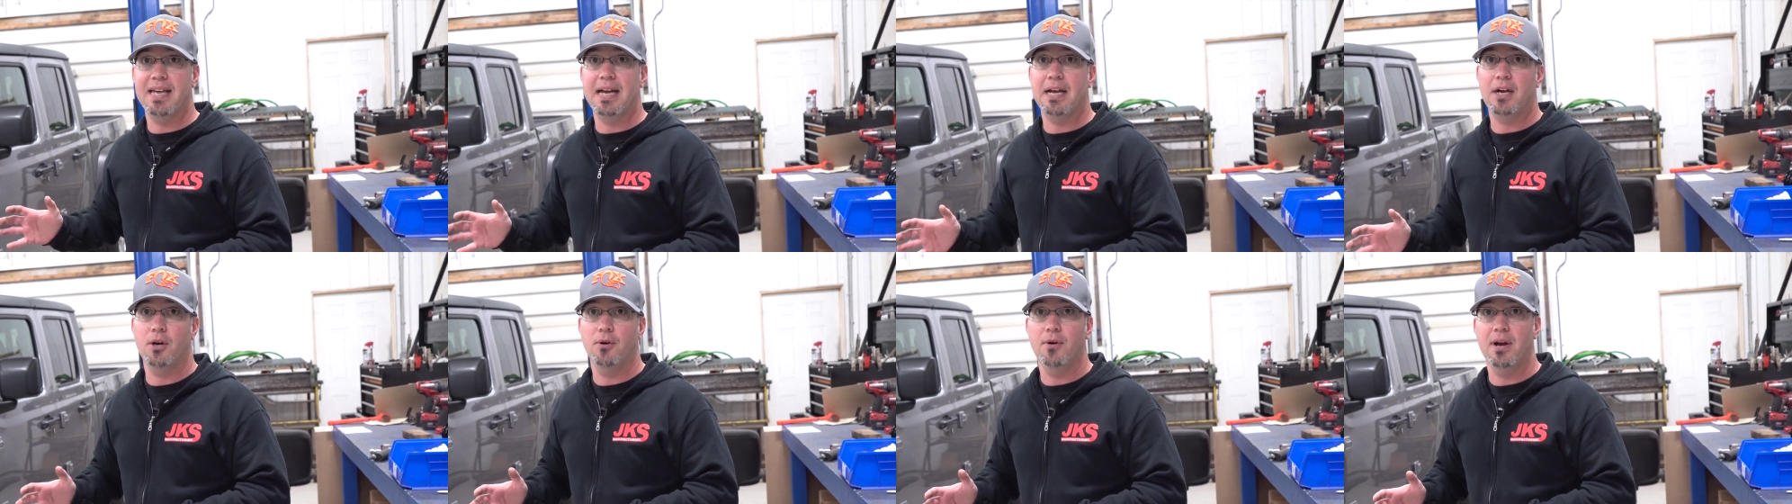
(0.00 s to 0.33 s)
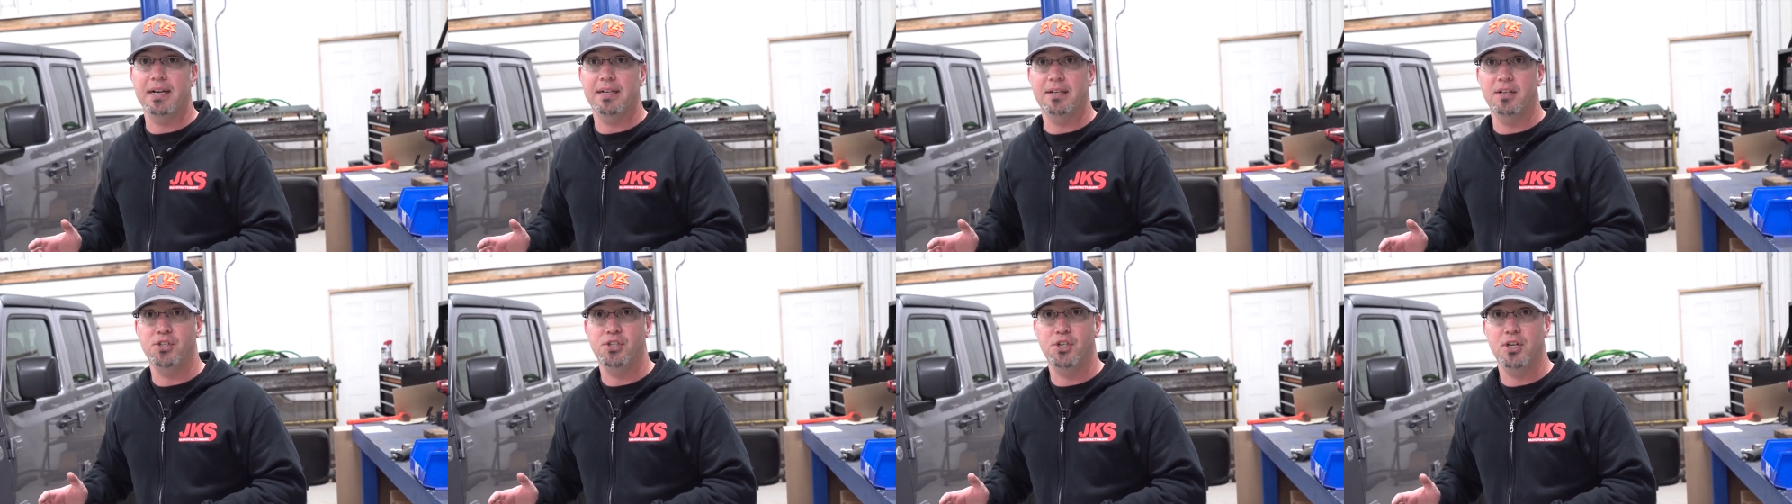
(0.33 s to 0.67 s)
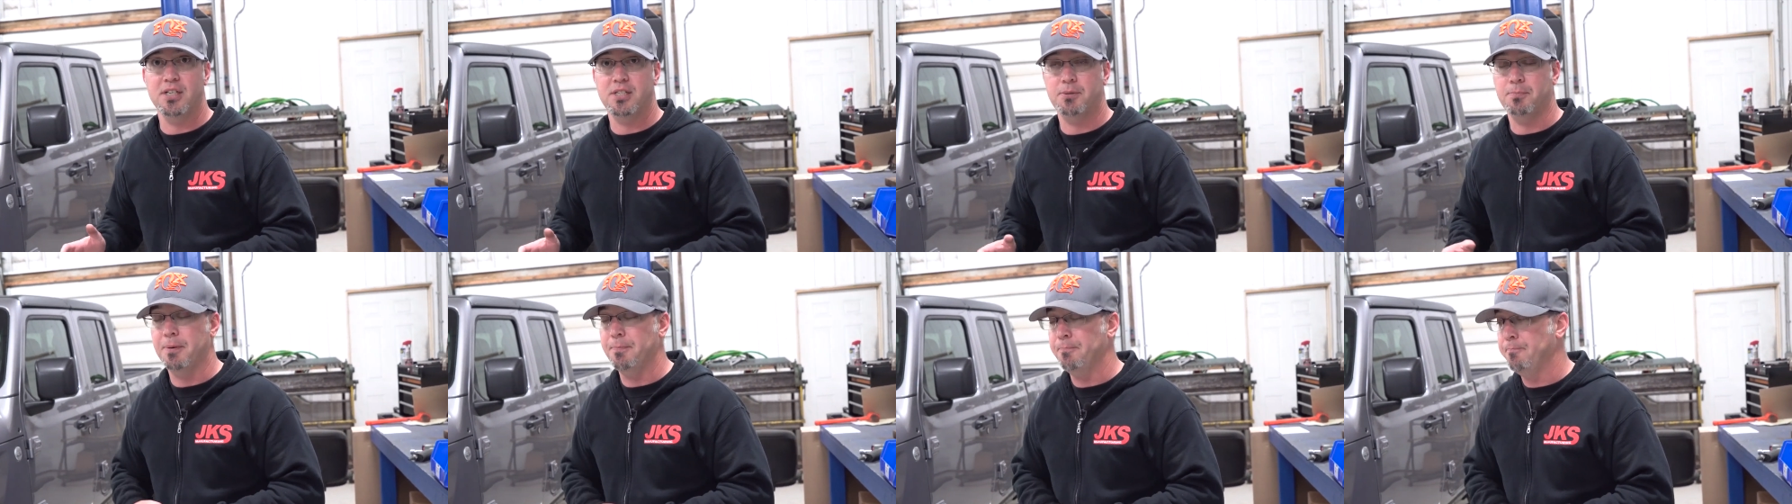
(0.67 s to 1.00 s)
that correct
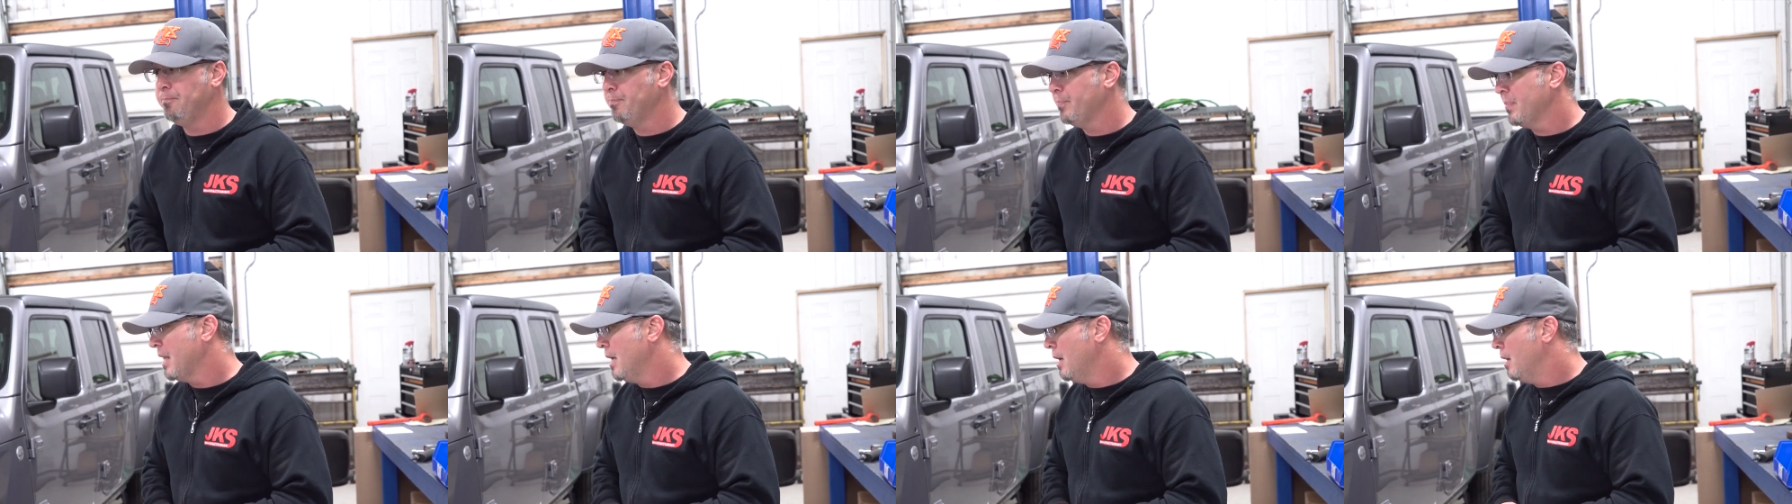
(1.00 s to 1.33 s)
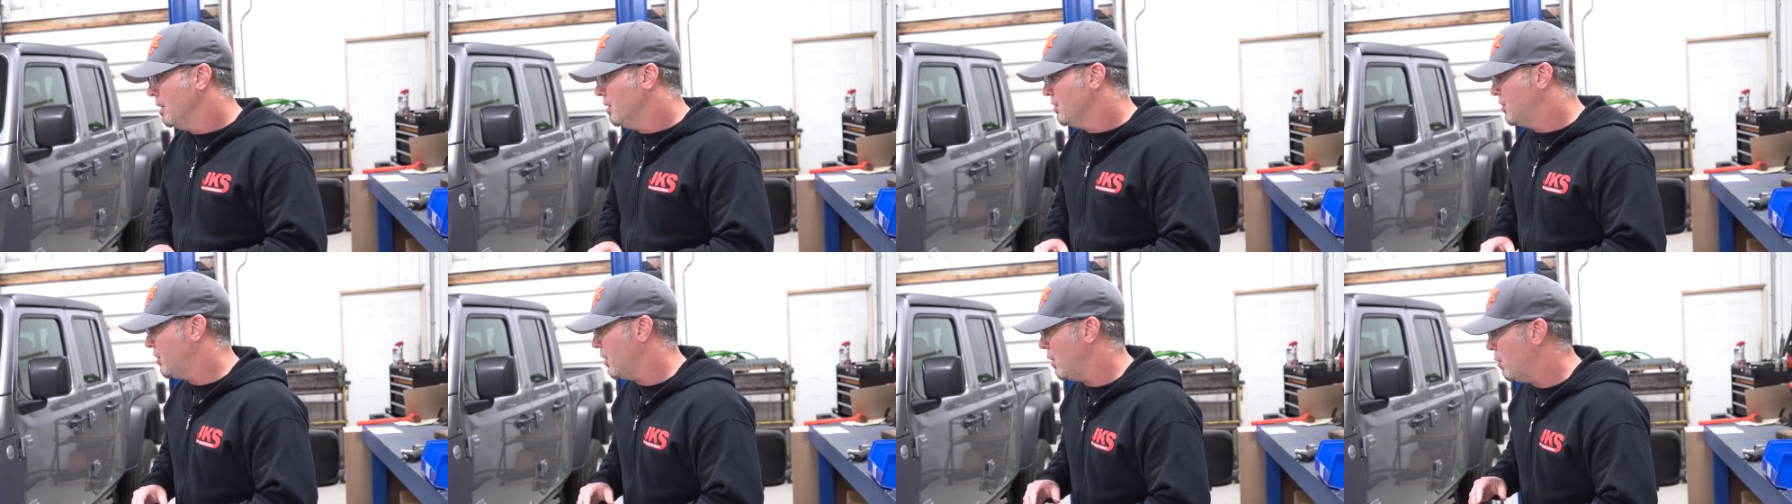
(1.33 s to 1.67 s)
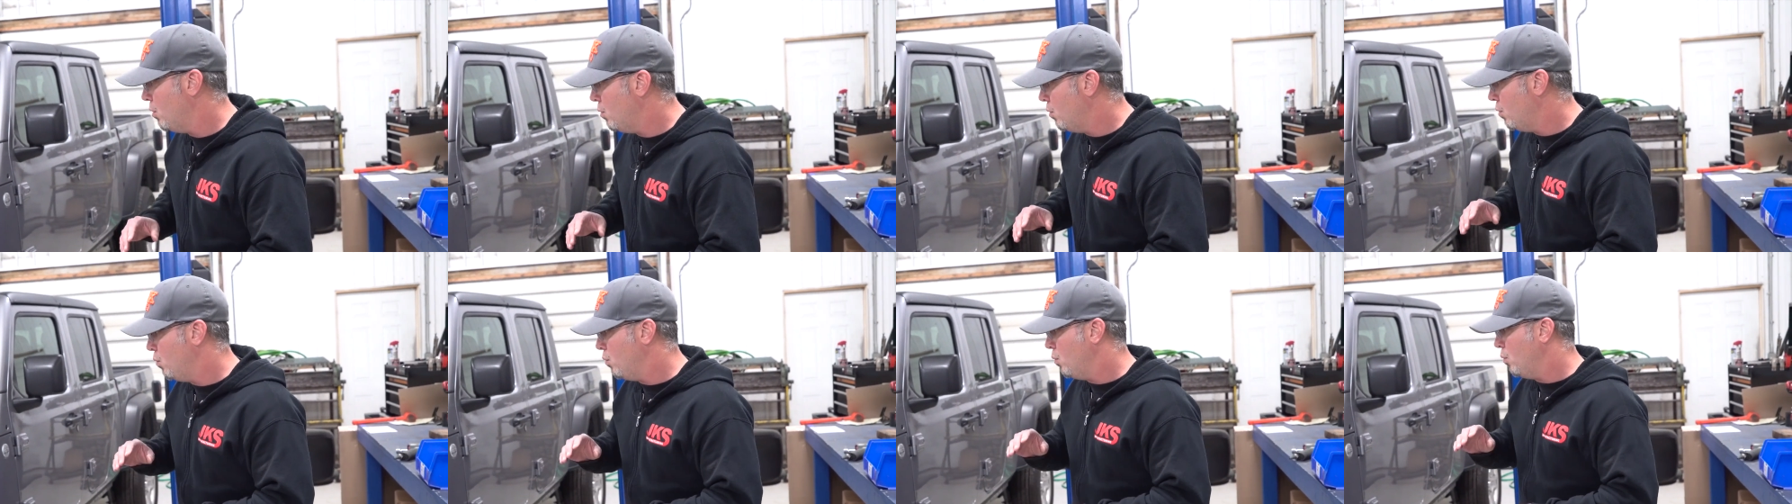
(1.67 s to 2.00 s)
adjustment.
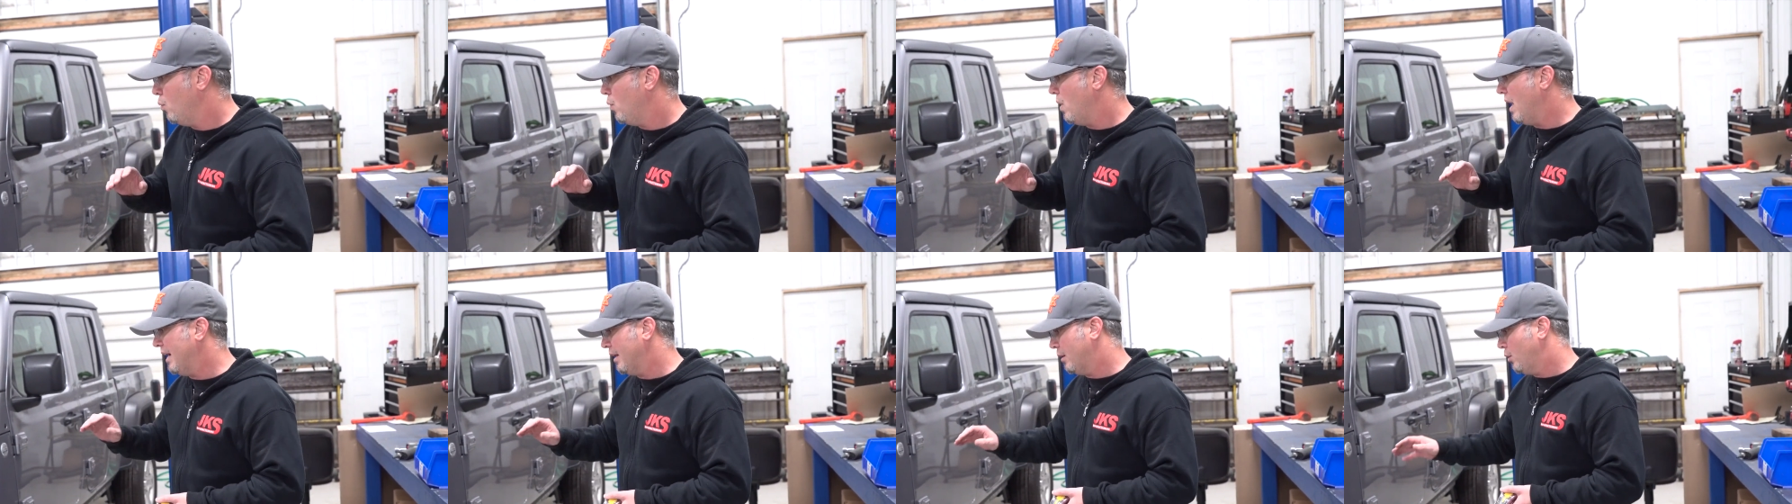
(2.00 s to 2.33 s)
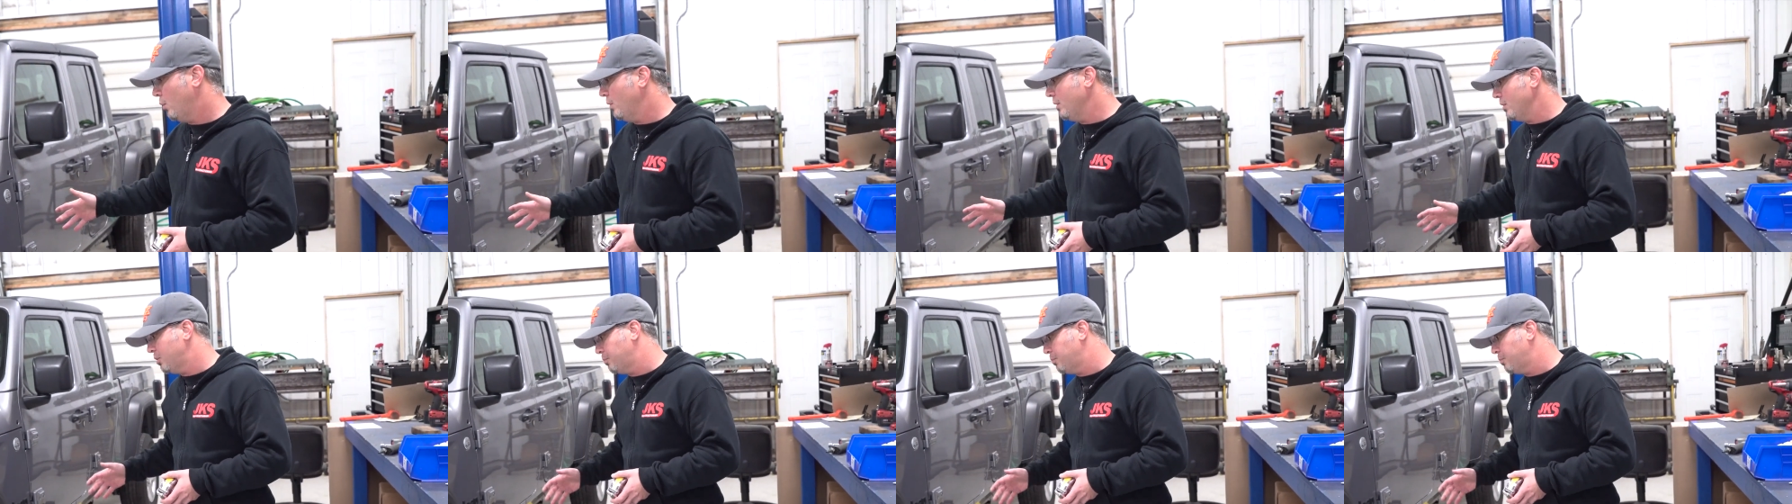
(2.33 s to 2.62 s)
So on a coil